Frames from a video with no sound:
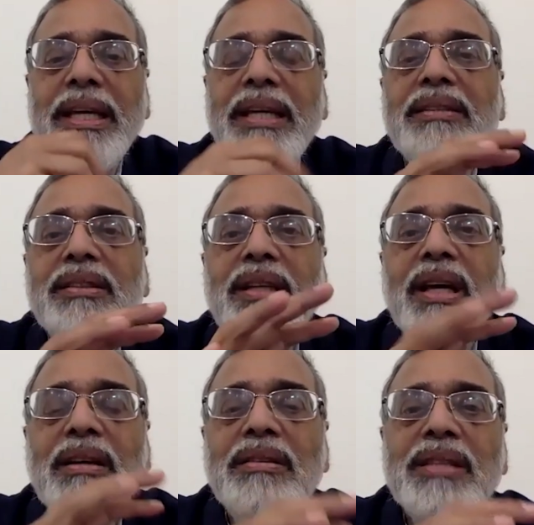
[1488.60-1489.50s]
is
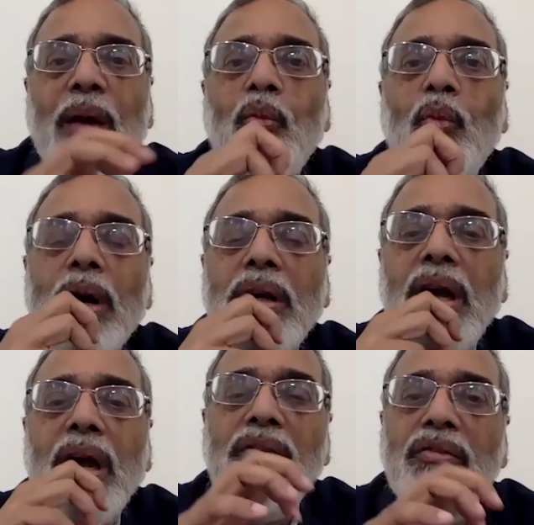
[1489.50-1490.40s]

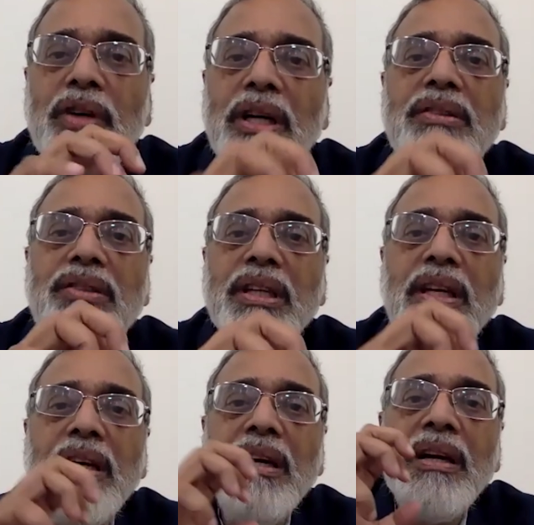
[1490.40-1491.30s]
somewhat
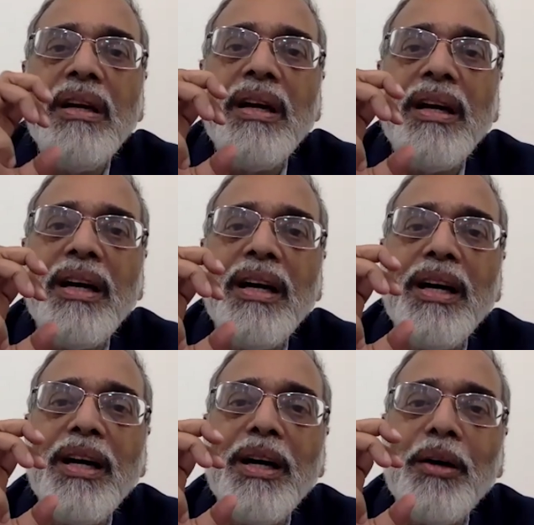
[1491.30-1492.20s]
converging
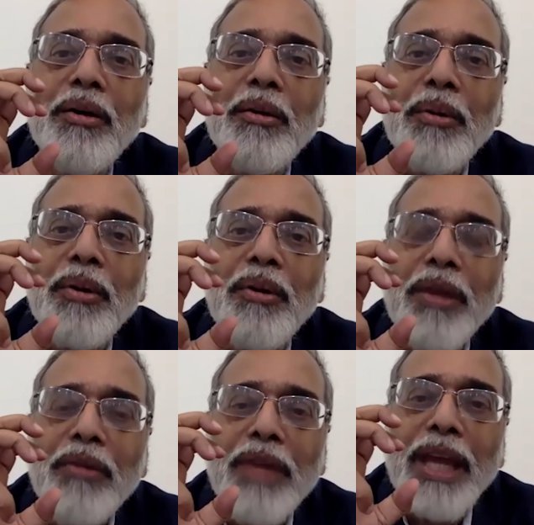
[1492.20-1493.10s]
uh,
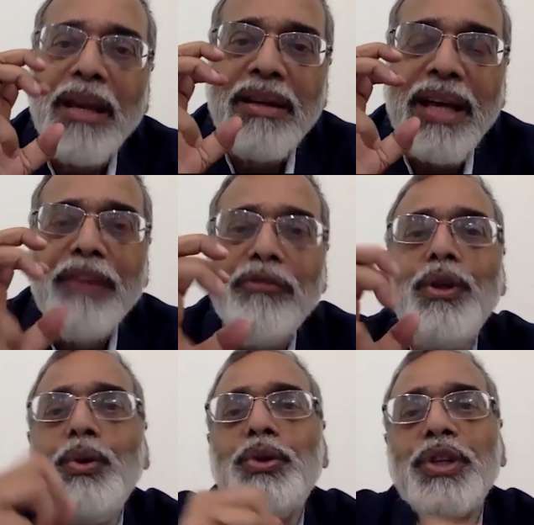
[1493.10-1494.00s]

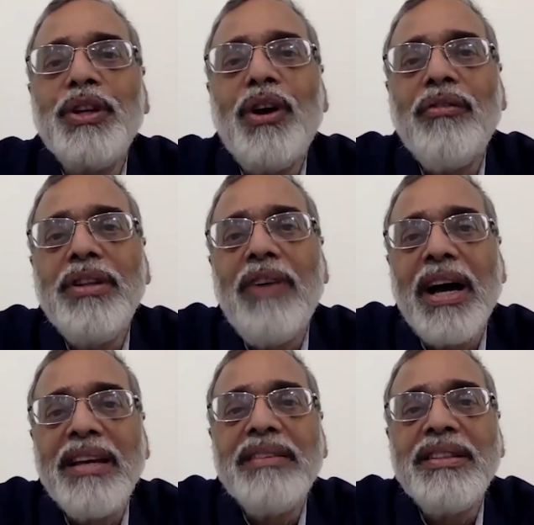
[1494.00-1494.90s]
evolution of the
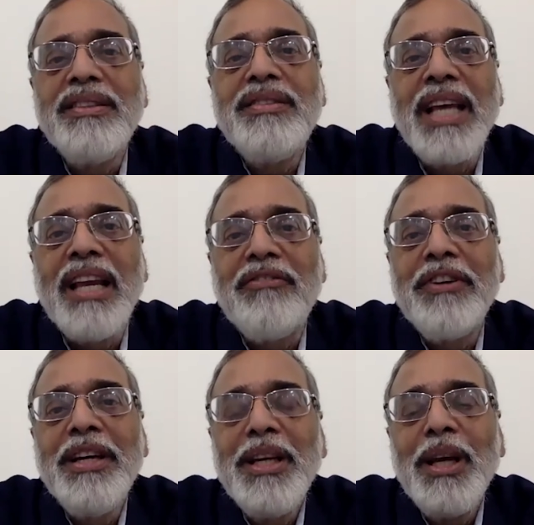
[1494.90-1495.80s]
virus itself.
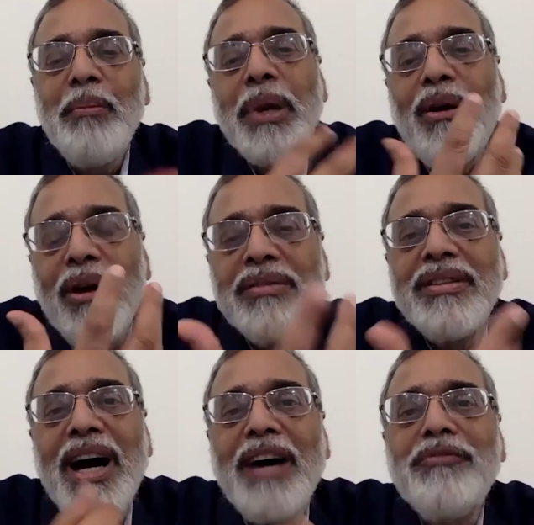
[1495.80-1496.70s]
because
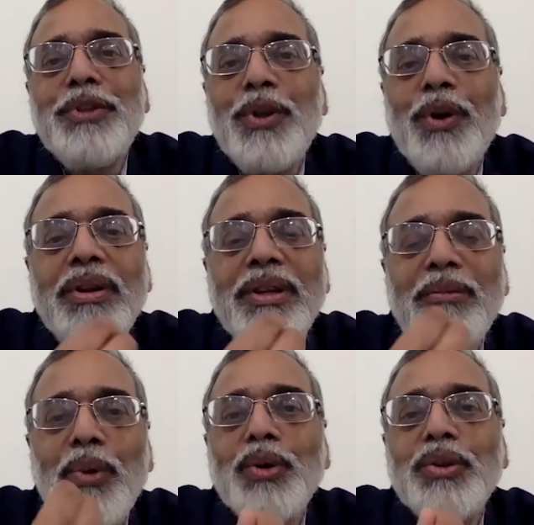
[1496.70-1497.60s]
after all, the
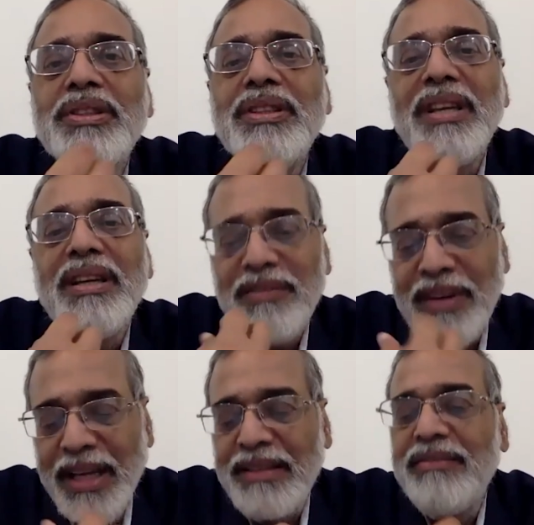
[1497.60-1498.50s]
most
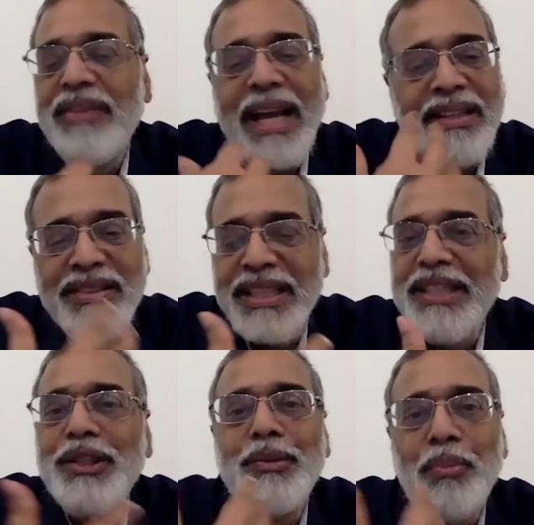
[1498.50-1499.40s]
vac
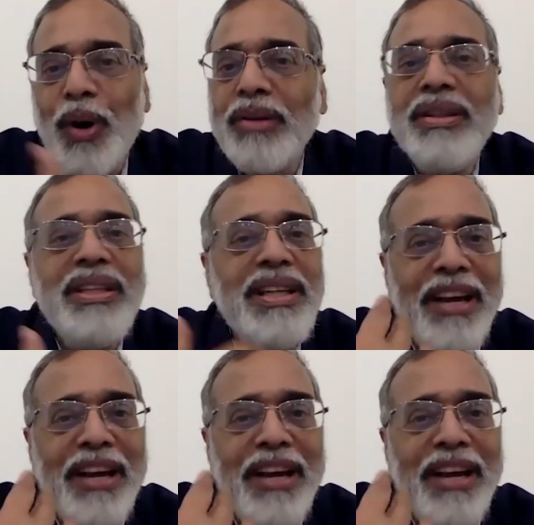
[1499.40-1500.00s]
vaccines, body,